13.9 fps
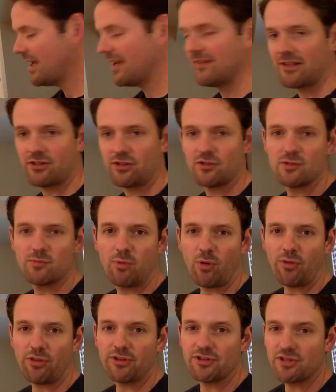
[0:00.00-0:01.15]
And that turns
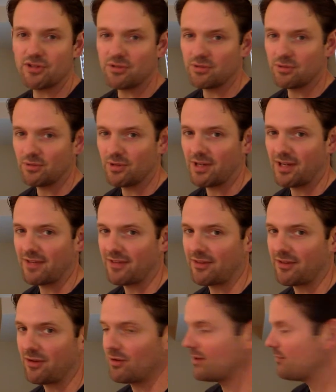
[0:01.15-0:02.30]
both the 2 and the
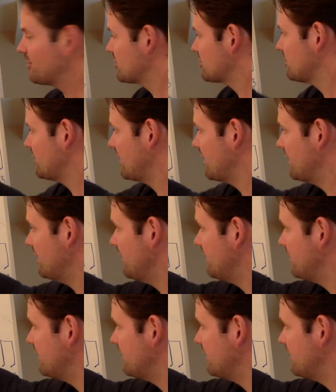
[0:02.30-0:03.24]
note in between